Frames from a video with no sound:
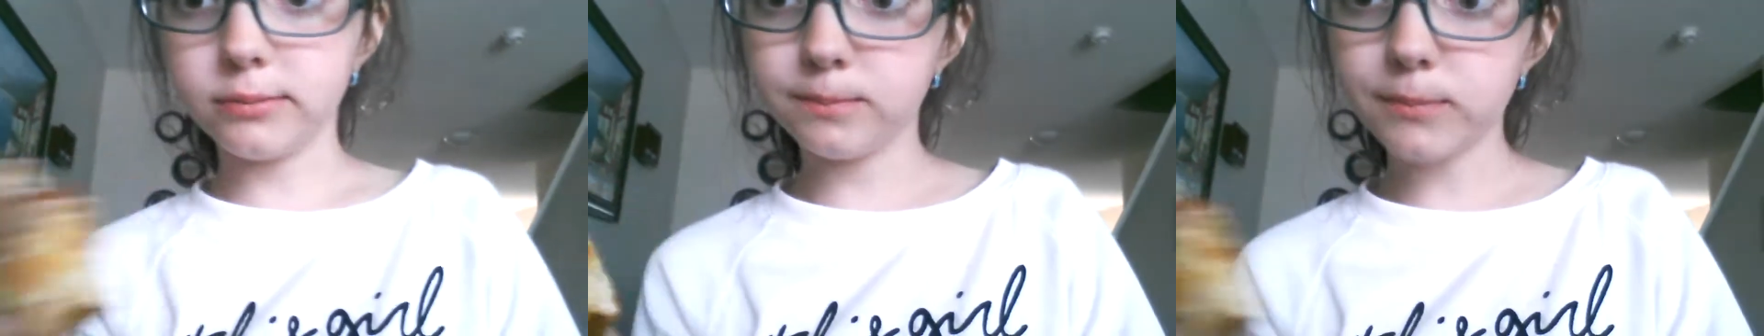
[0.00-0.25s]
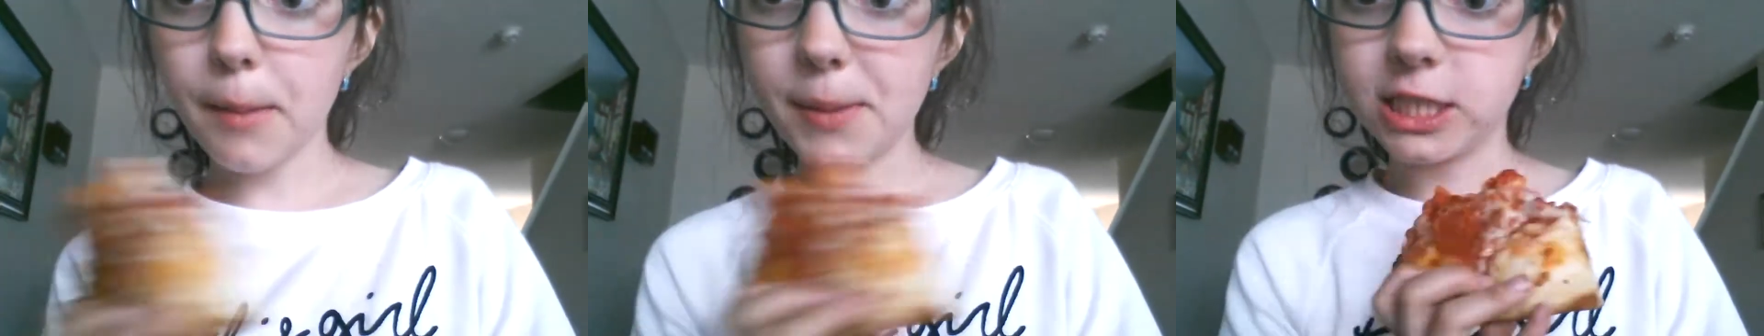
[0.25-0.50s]
with
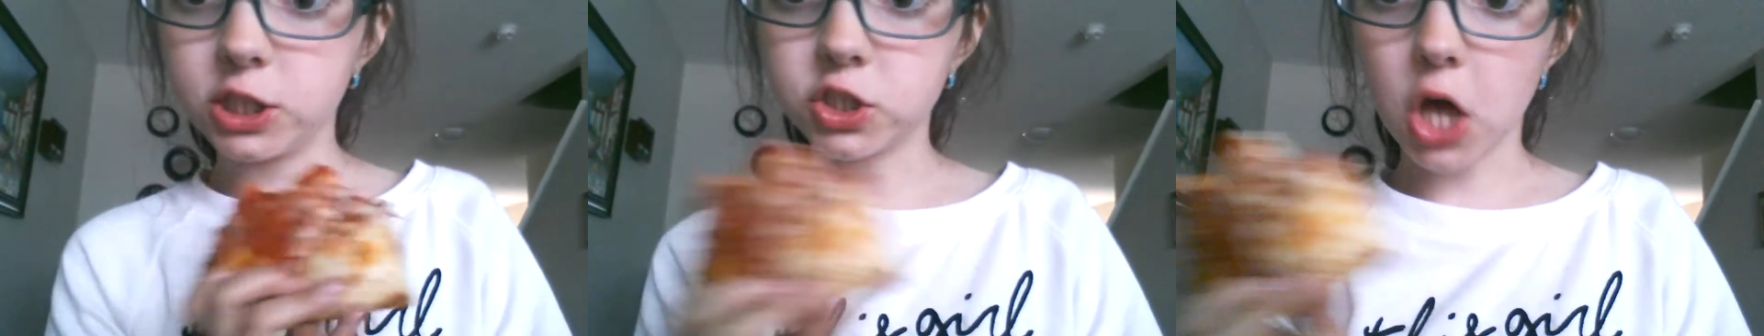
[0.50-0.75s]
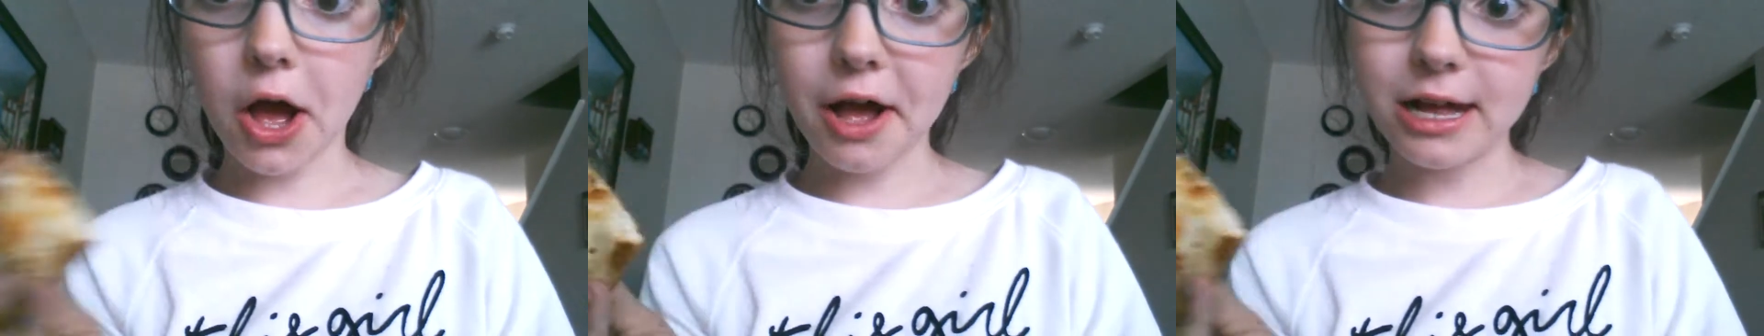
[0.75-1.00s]
my
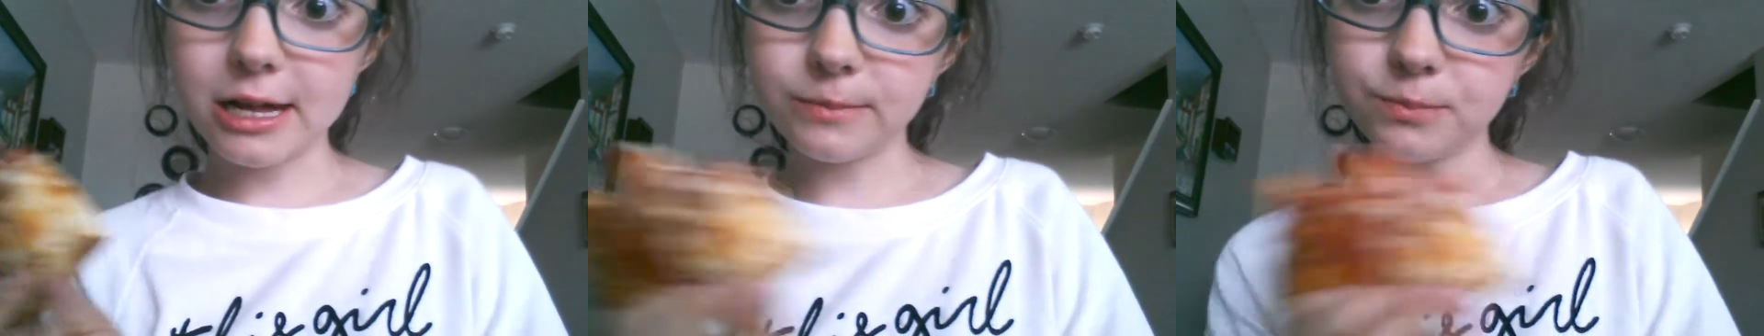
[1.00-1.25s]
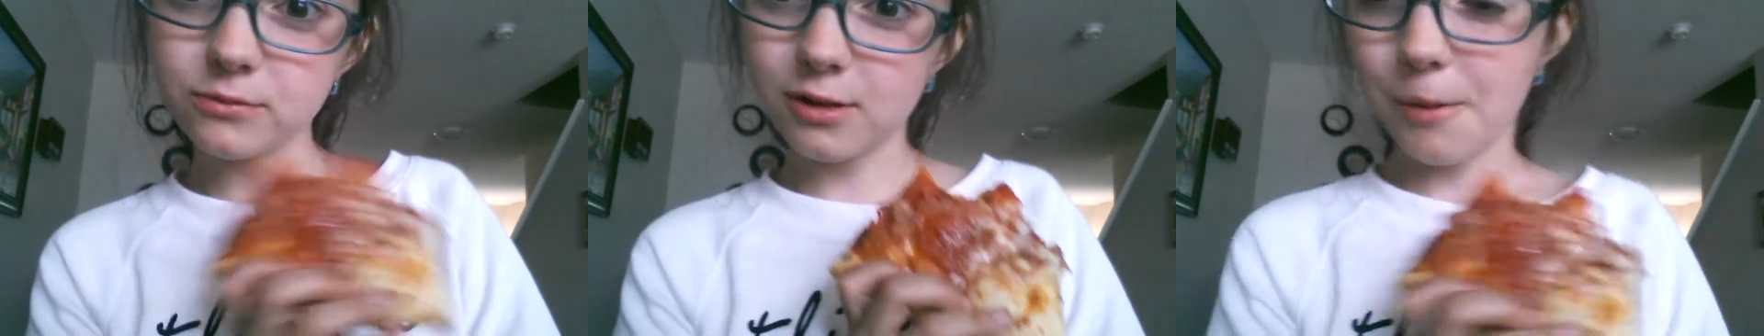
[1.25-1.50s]
pizza.
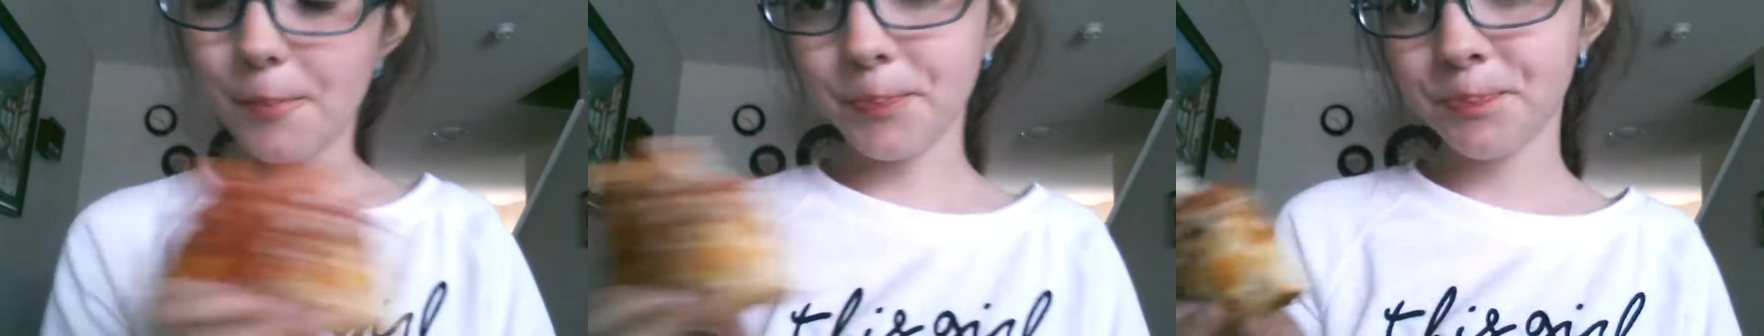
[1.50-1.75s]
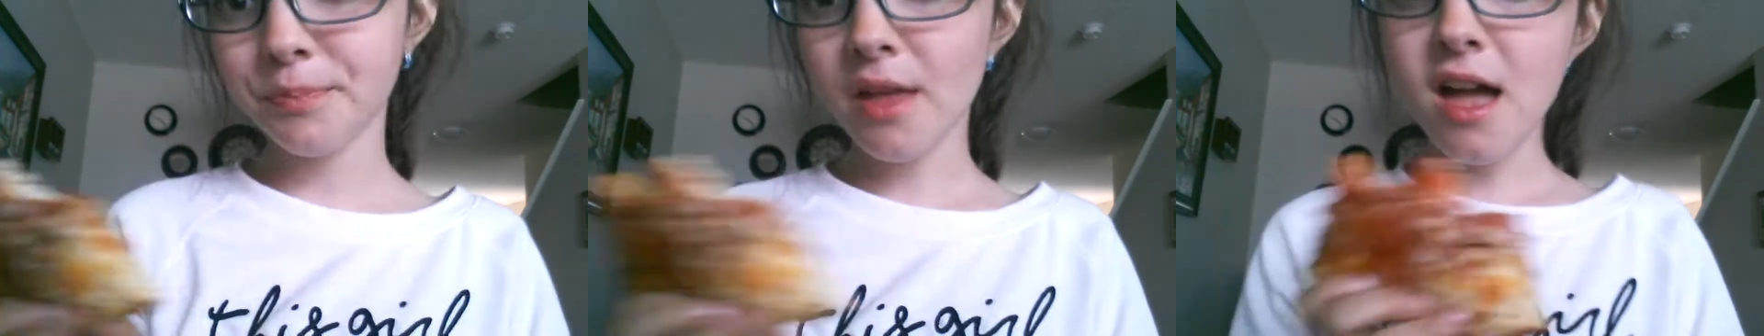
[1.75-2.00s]

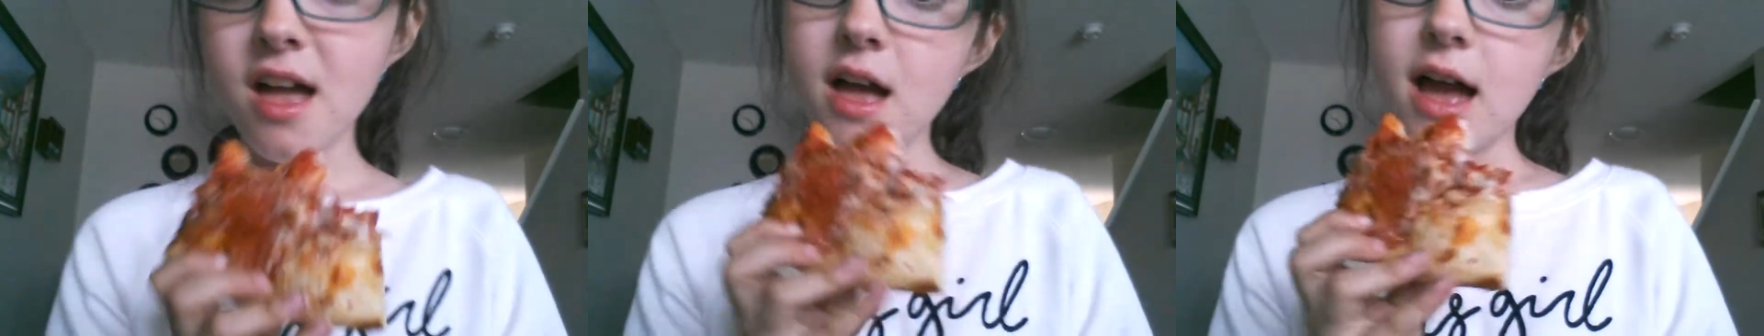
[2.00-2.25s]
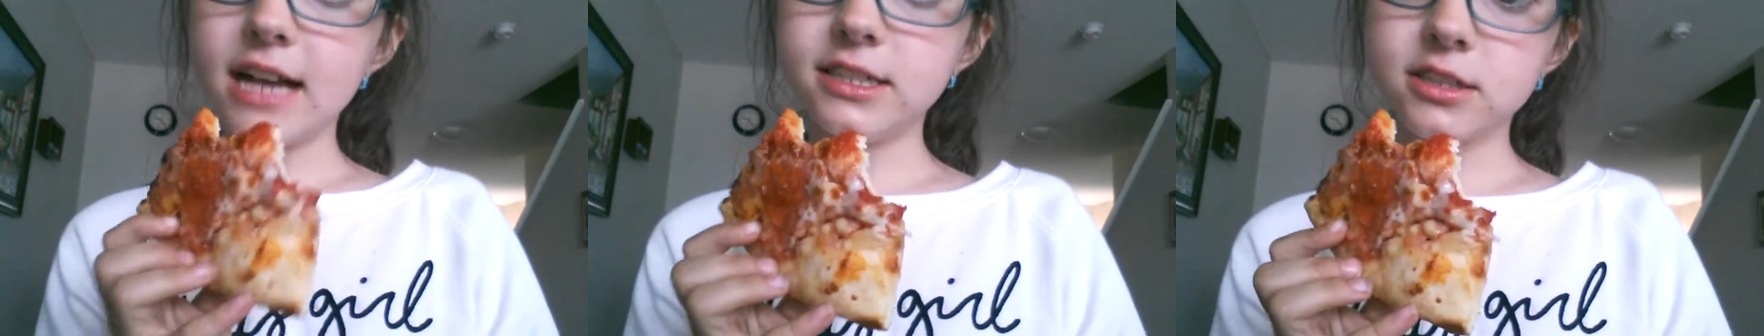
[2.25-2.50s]

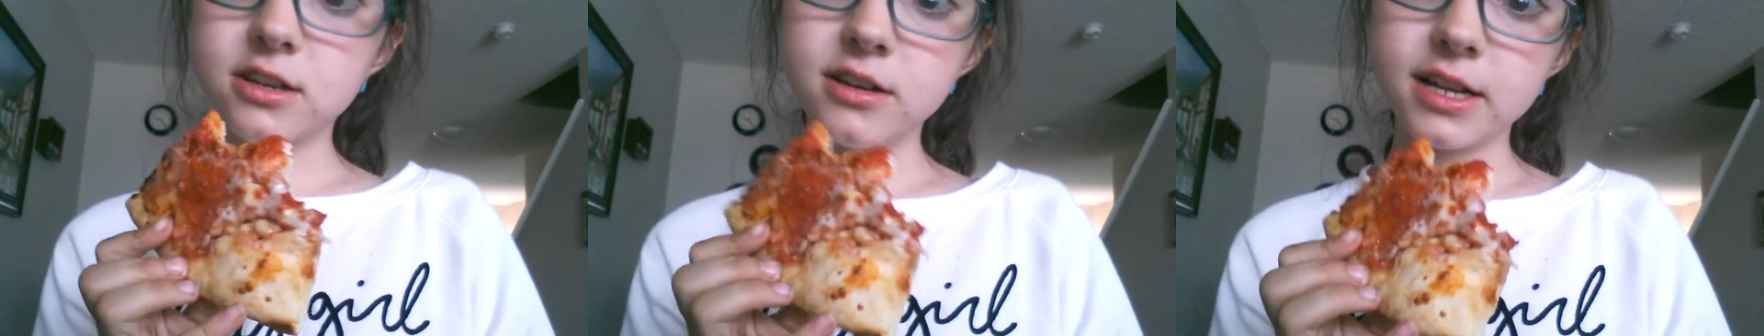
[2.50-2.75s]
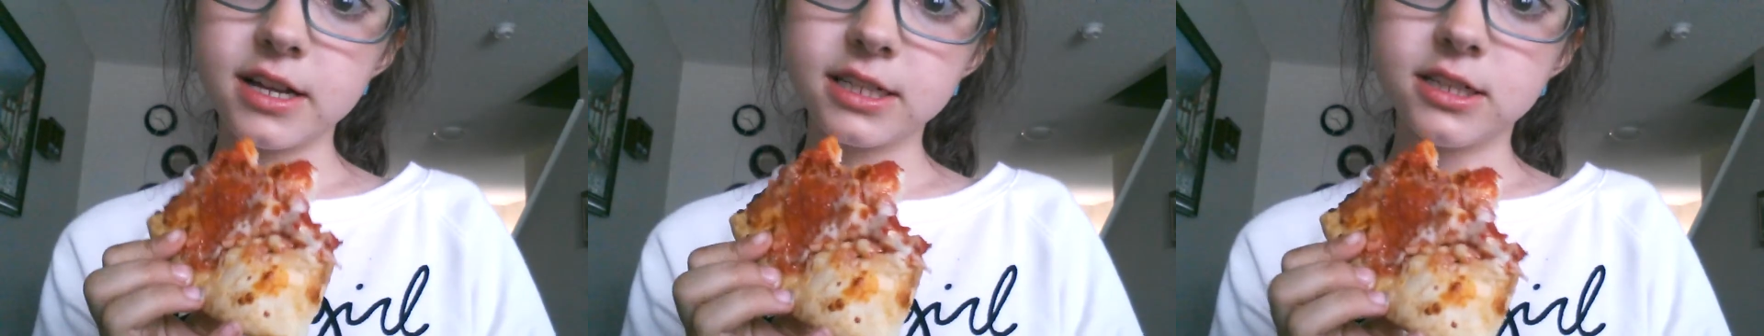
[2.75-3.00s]
I just
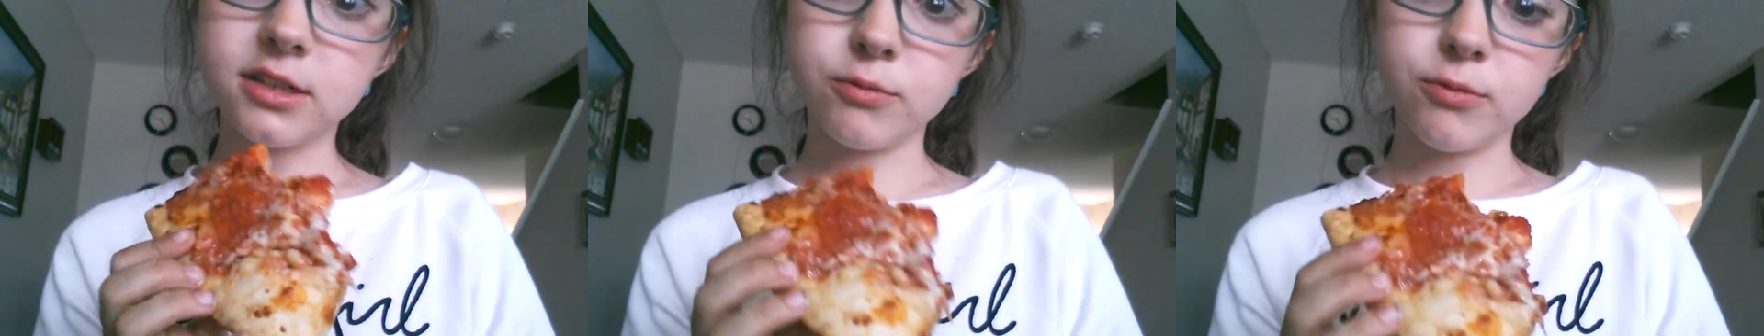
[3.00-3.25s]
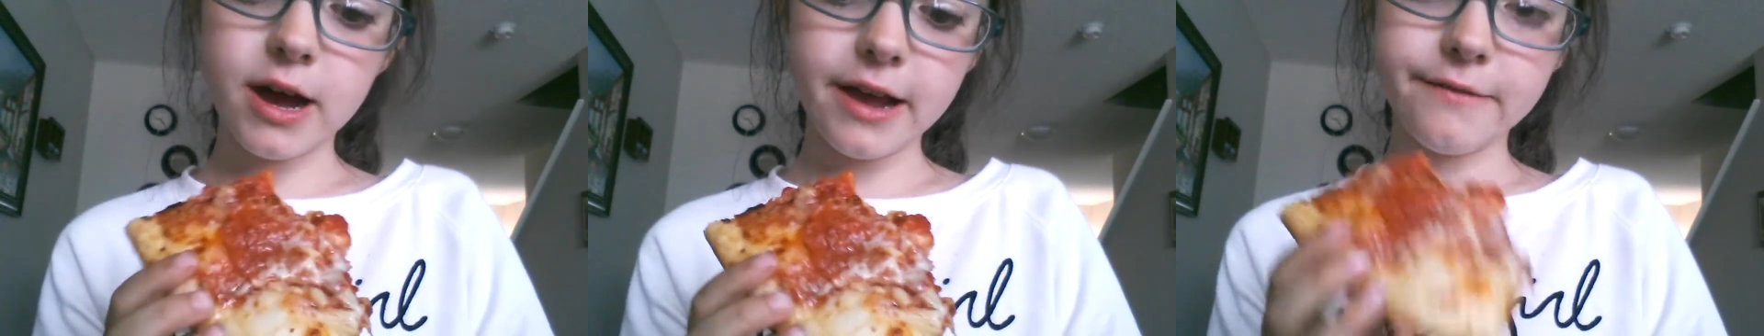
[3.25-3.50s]
connected to
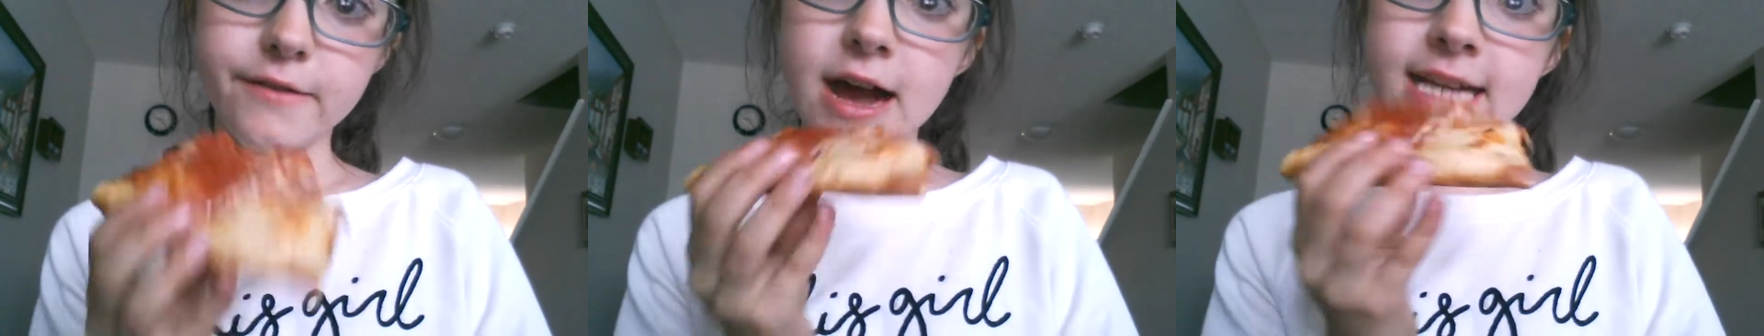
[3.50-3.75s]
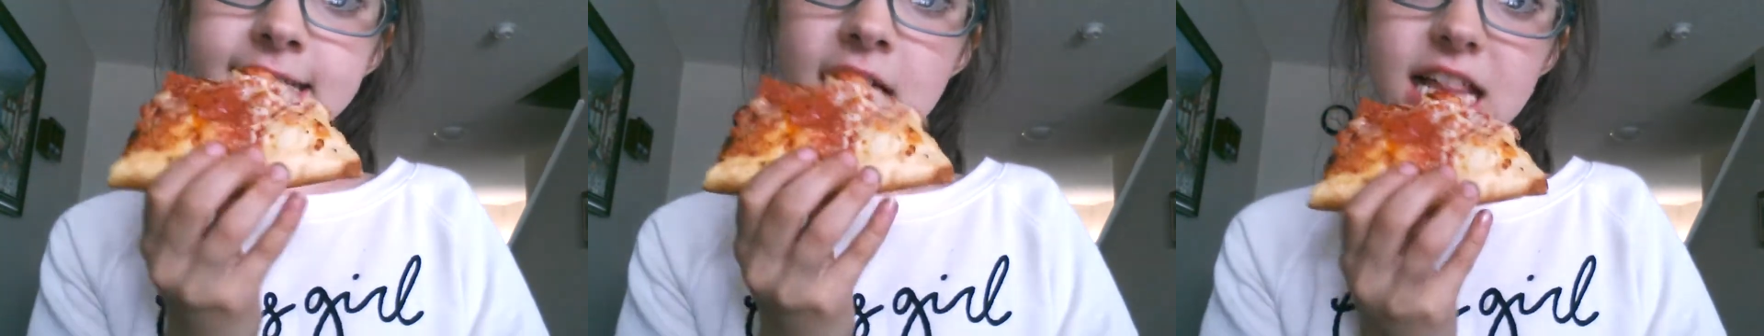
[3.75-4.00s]
Wi-Fi,
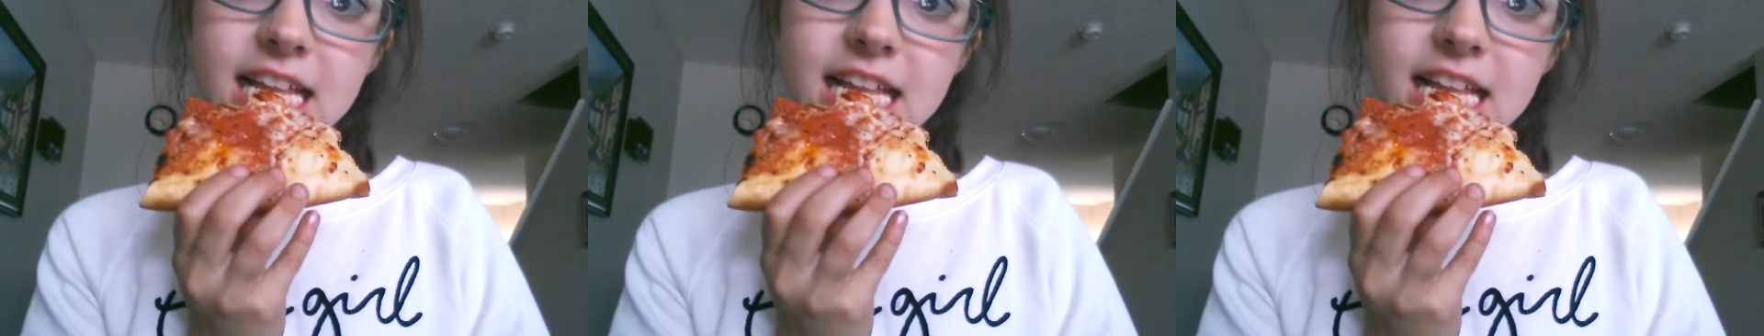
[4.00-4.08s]
tell